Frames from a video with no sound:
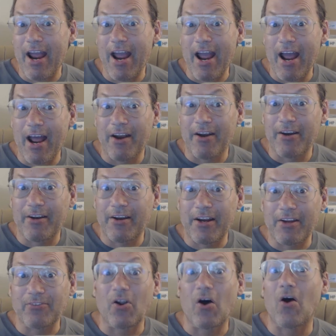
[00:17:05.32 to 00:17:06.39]

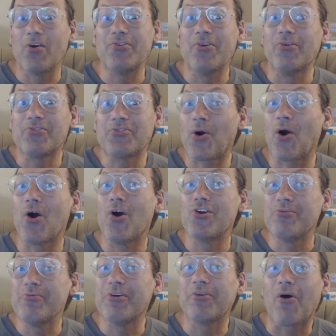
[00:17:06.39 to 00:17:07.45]
And as long as you don't
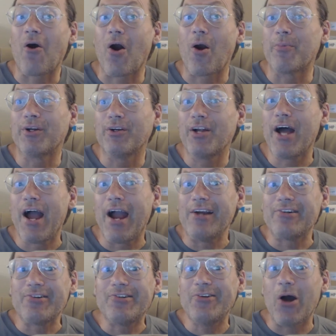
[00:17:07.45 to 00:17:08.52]
charge me an arm and
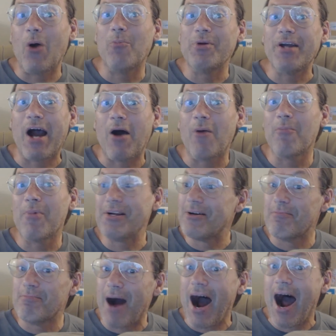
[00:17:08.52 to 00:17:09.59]
leg, just tell me how
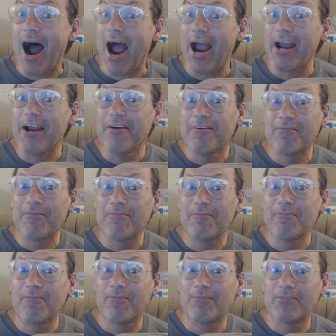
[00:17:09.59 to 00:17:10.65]
many to buy
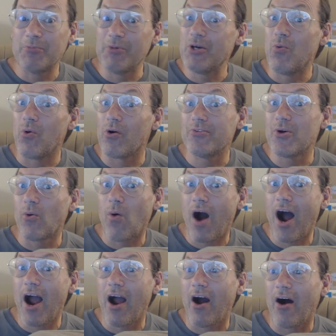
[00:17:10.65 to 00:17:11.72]
to be worth your
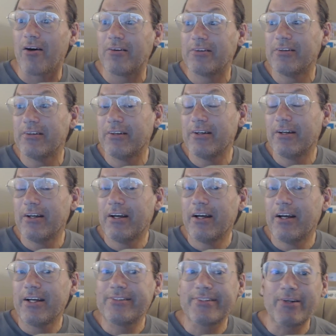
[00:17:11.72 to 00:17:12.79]
while.
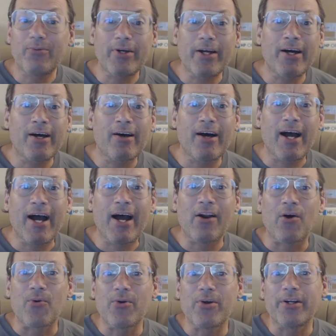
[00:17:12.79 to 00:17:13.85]
He said, well,
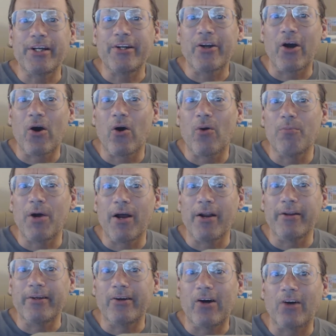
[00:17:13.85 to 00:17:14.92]
I don't really know,
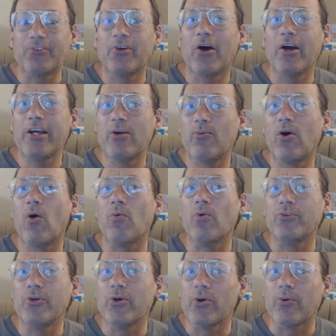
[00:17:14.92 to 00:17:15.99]
but you know, I'll tell you
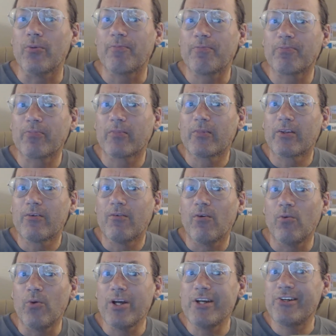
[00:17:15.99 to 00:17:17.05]
what we'll do.
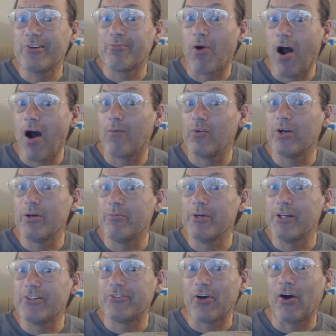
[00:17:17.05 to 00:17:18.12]
We should probably
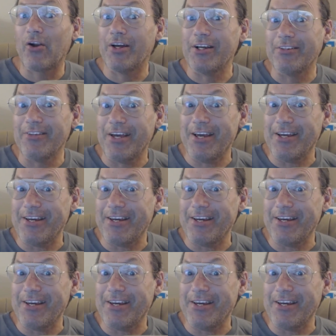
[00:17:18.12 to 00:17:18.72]
be selling